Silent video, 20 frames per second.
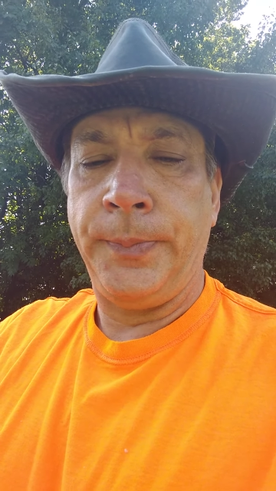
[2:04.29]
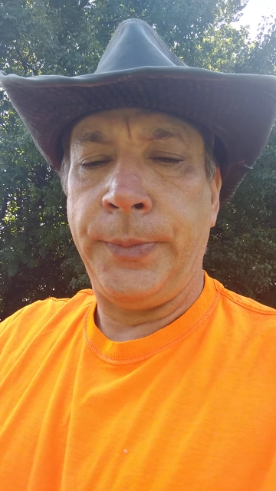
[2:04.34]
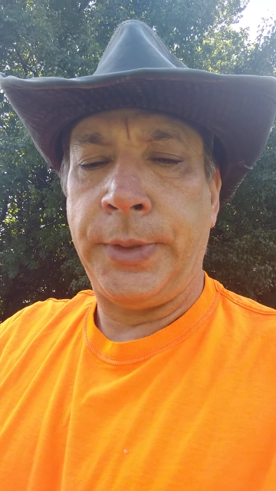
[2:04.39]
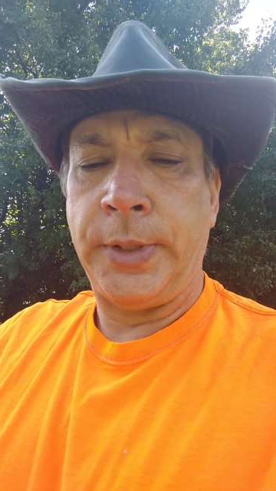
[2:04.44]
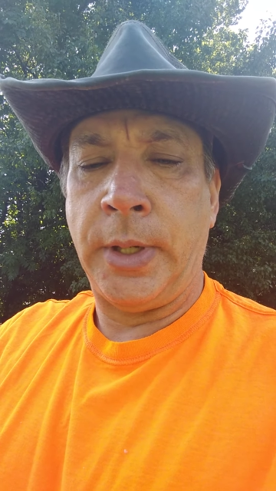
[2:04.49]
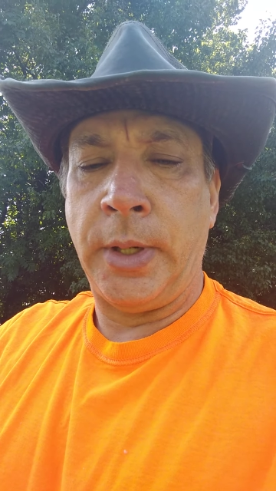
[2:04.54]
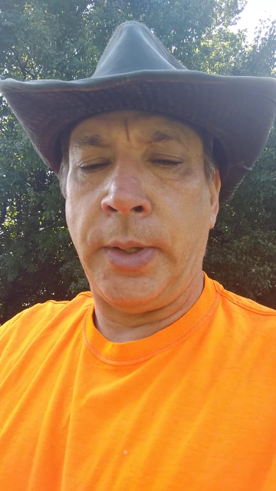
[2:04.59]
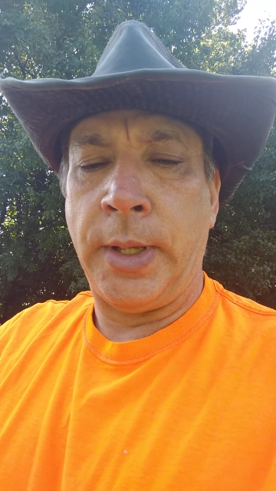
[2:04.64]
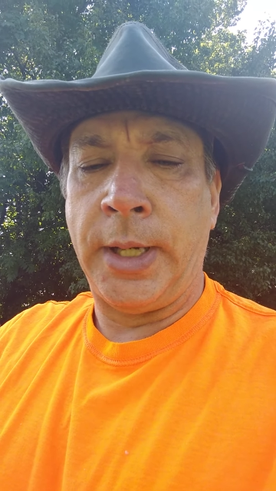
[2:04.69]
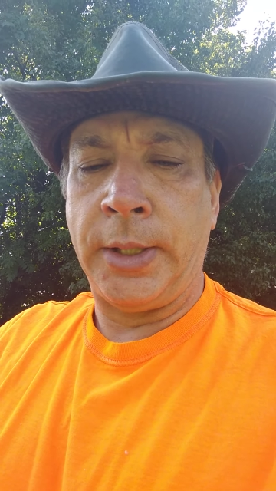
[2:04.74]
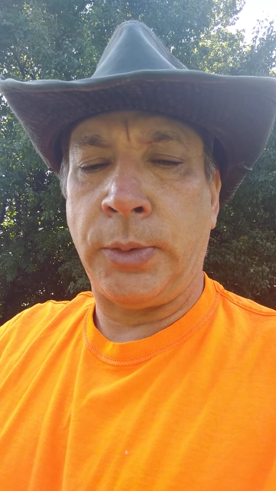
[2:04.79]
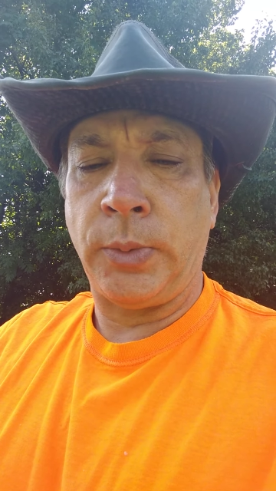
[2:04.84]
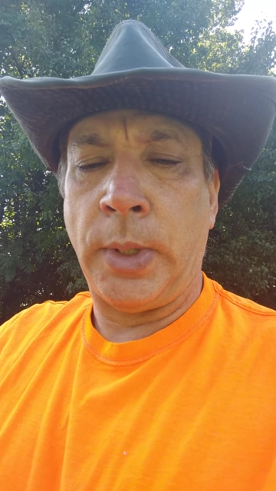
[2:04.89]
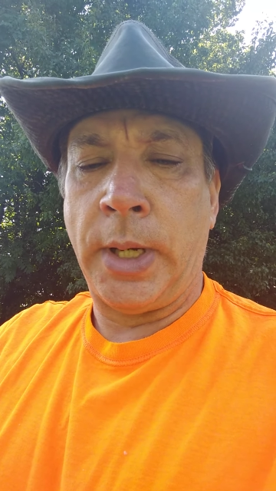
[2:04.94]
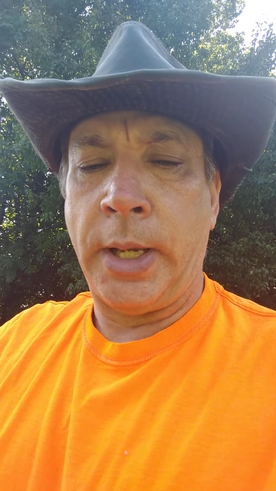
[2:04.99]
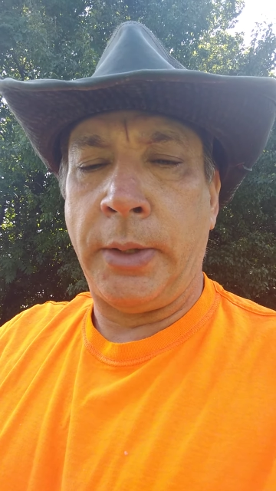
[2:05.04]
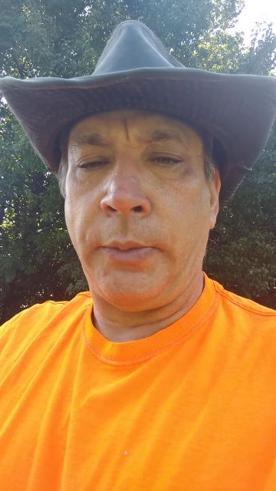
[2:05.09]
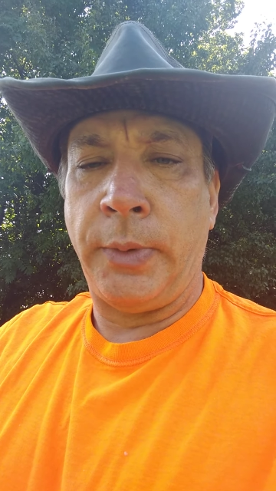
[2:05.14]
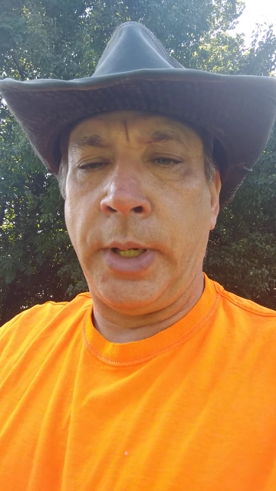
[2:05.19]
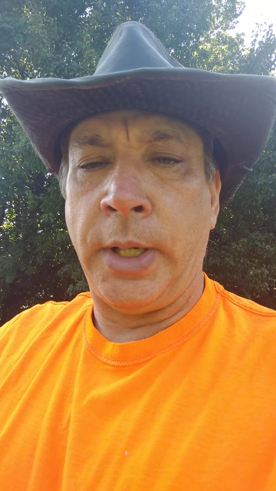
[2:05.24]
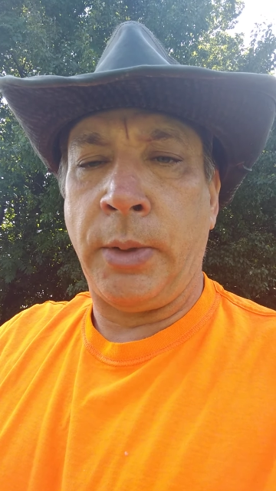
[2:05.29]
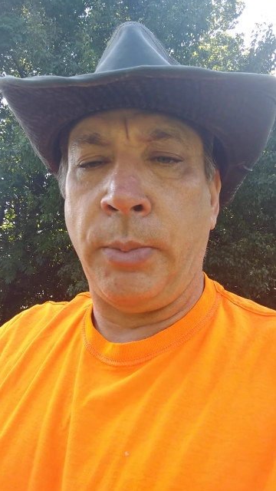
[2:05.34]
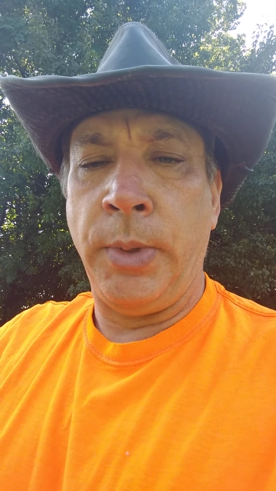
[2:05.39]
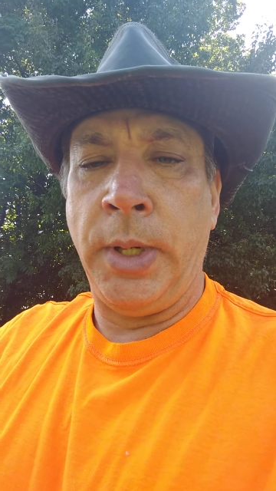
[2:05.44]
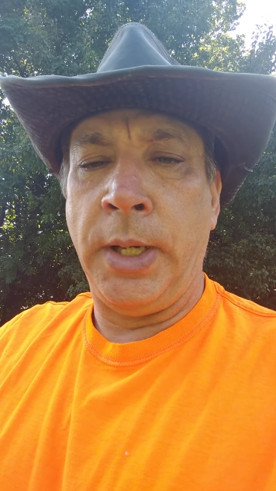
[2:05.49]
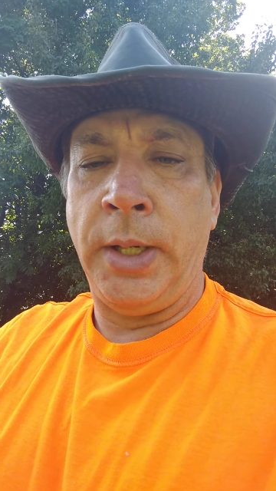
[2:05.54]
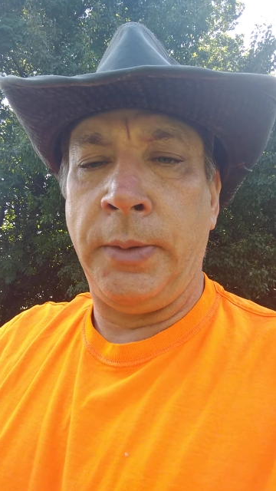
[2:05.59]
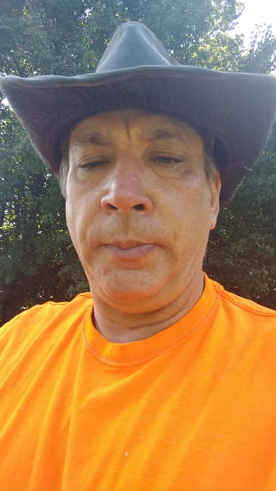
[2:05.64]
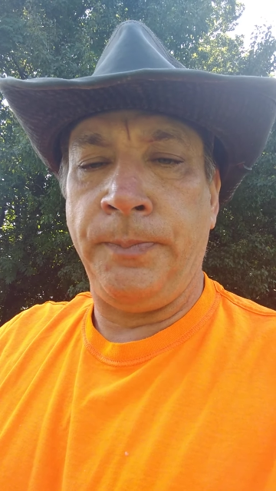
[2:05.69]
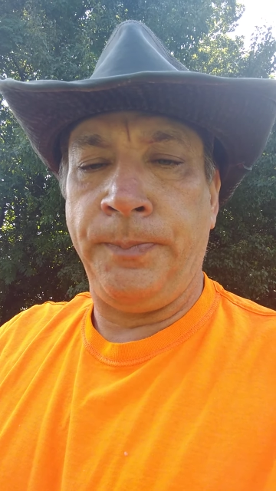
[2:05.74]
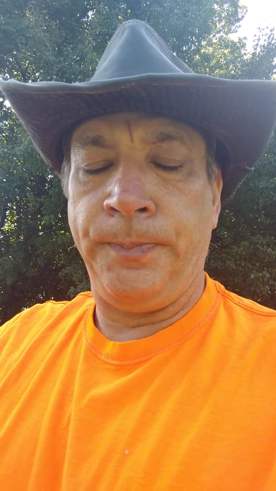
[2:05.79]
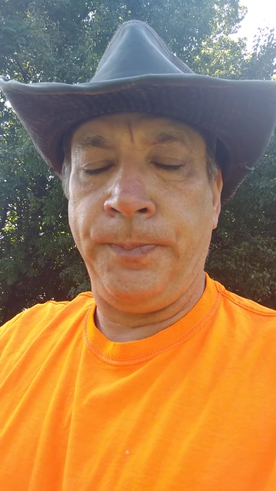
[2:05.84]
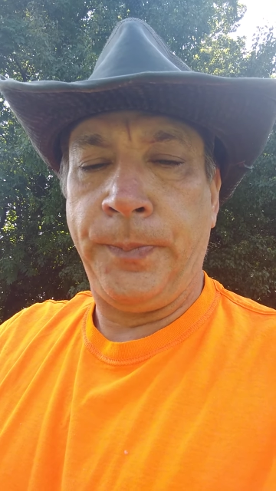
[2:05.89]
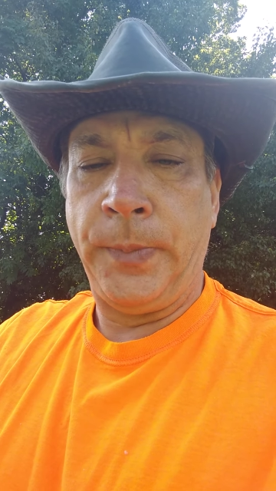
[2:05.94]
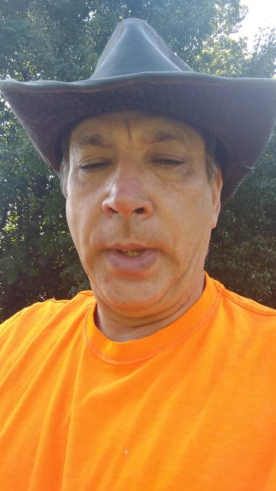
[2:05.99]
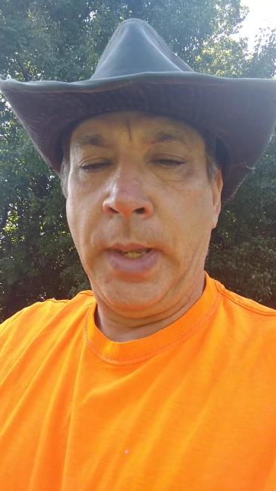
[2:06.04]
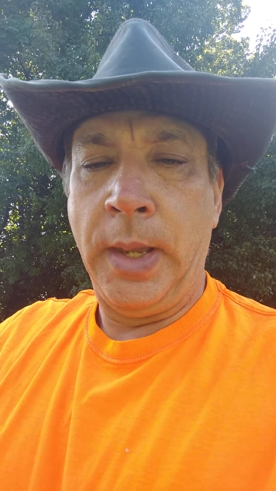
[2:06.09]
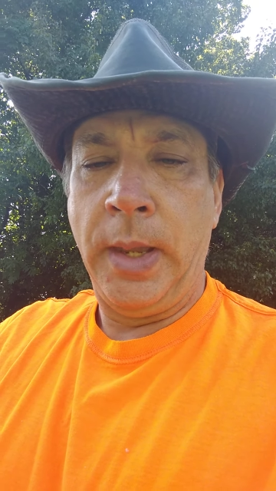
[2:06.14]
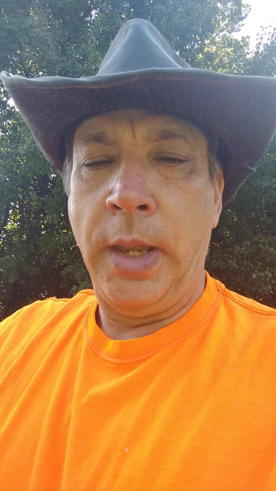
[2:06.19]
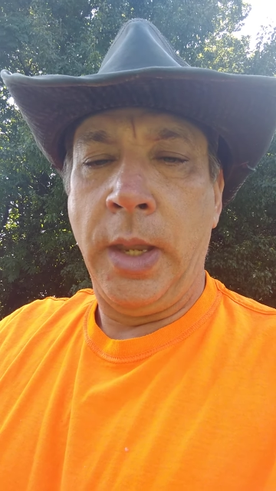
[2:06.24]
So that's what I'd recommend
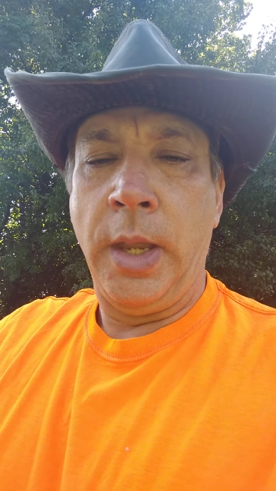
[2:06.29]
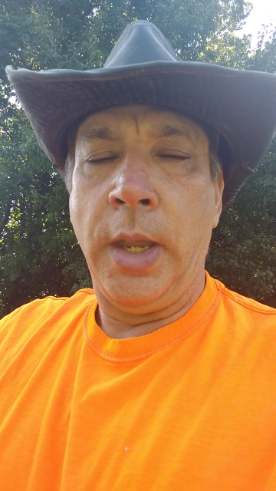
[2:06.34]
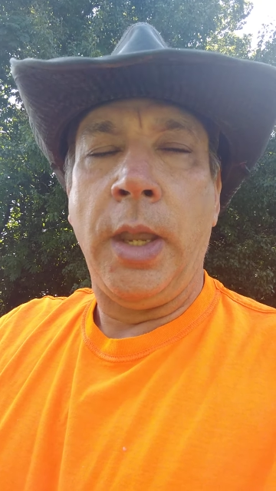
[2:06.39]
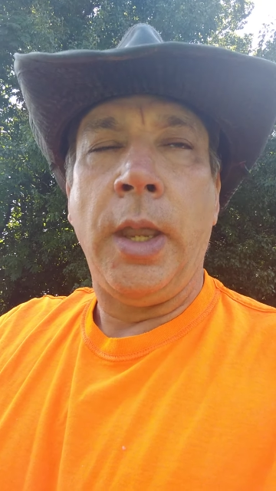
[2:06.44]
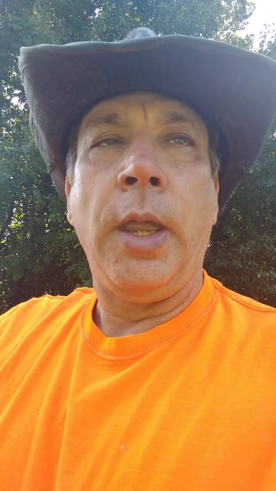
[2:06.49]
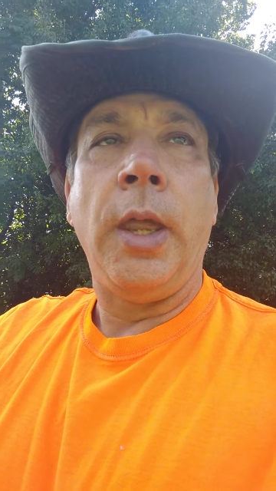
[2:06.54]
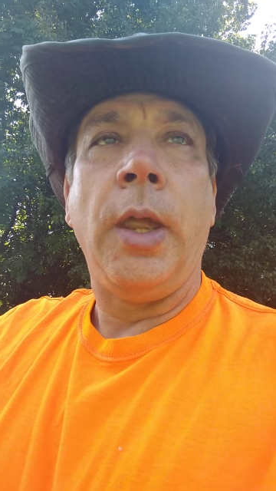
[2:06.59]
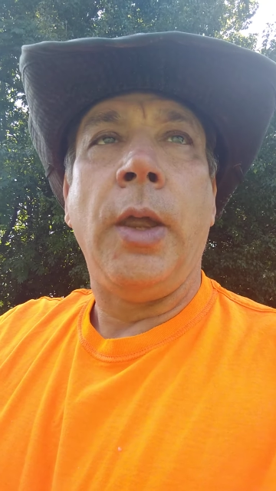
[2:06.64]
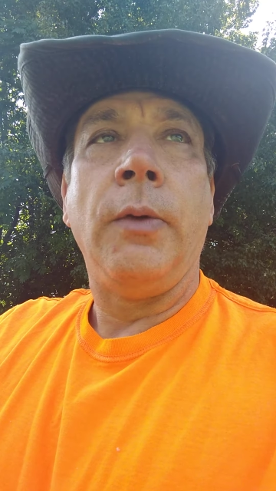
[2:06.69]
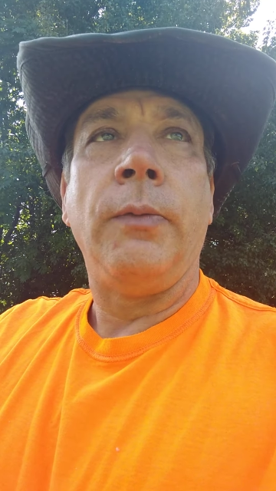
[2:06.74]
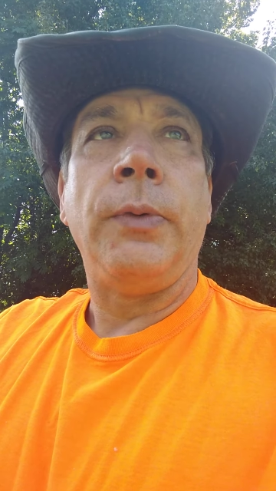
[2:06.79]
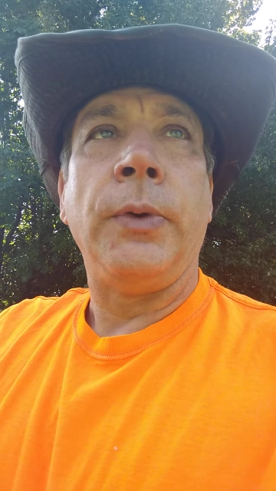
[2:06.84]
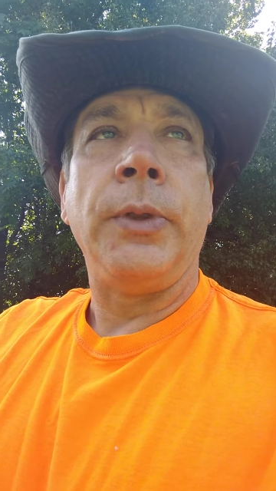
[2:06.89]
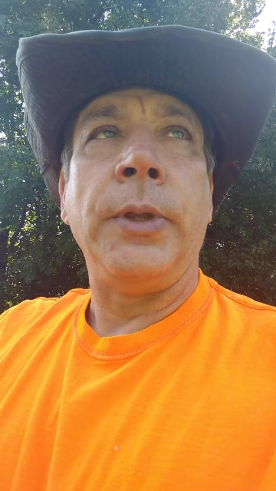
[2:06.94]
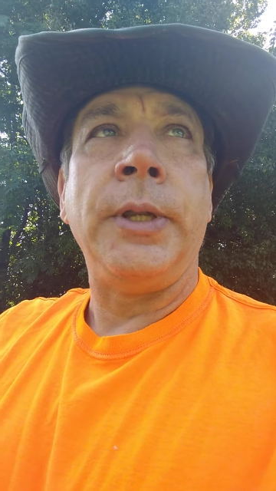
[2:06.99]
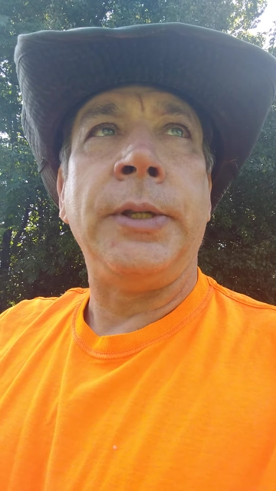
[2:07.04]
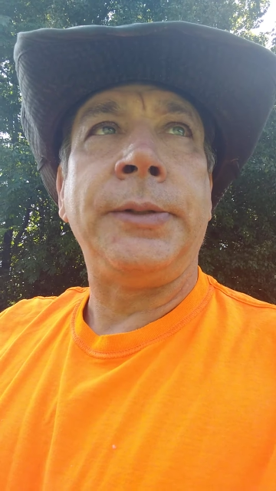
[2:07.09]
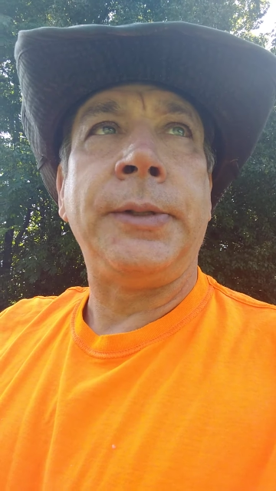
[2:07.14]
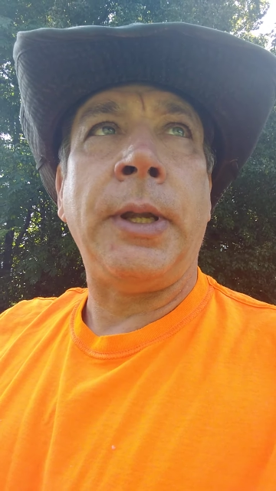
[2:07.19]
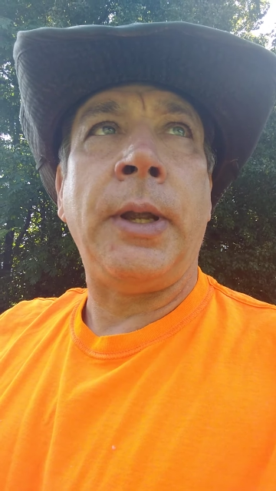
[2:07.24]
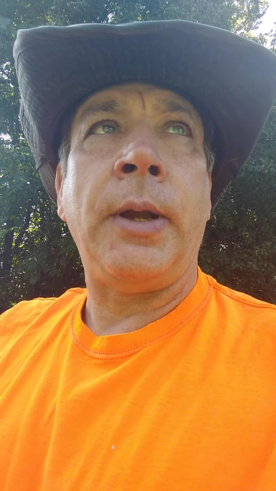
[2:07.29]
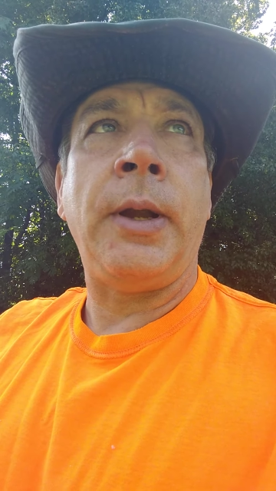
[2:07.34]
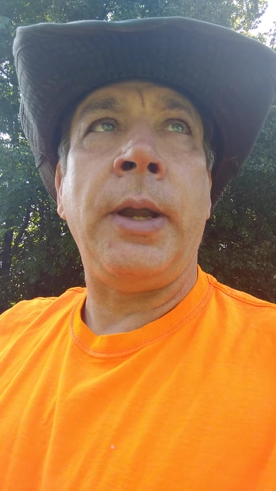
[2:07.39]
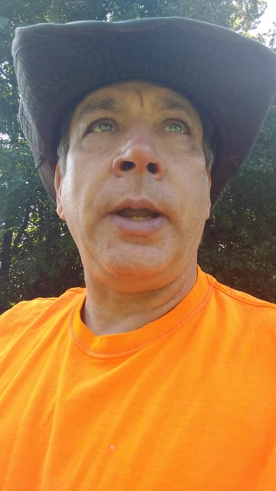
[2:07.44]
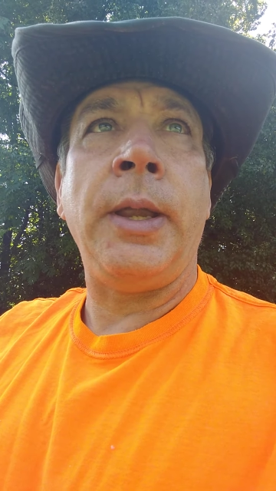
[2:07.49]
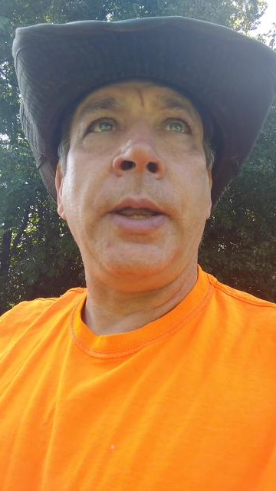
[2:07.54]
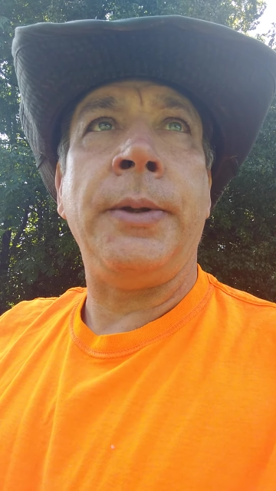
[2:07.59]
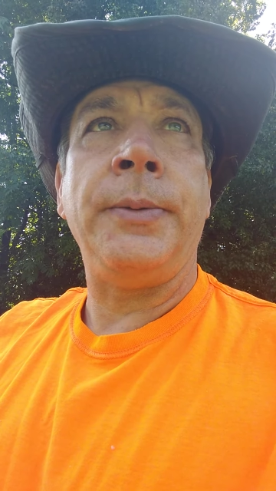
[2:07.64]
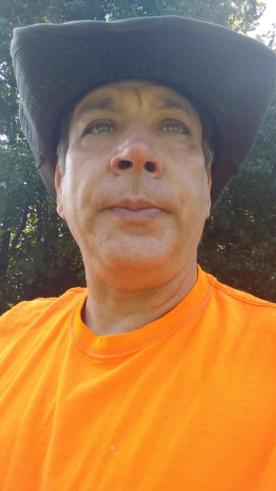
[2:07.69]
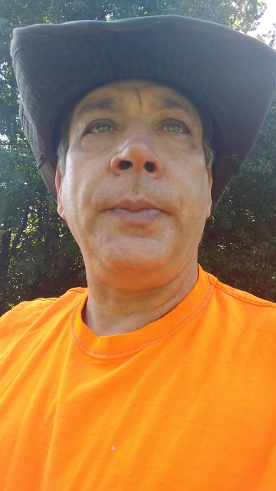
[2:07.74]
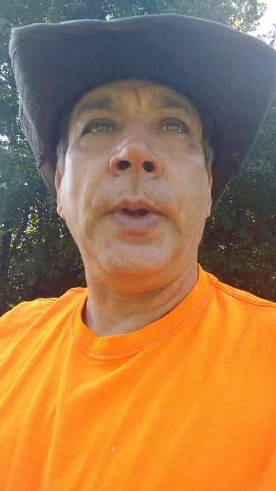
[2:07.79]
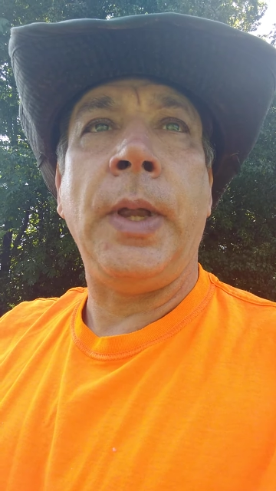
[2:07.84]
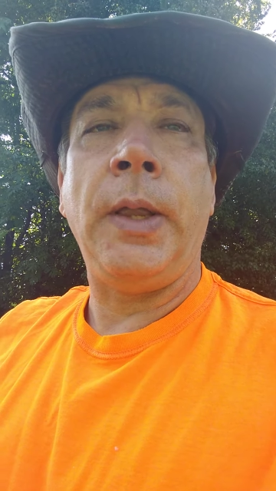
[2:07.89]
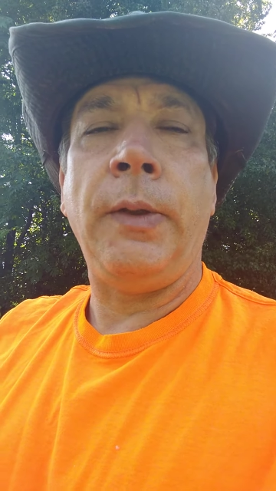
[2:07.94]
for this area.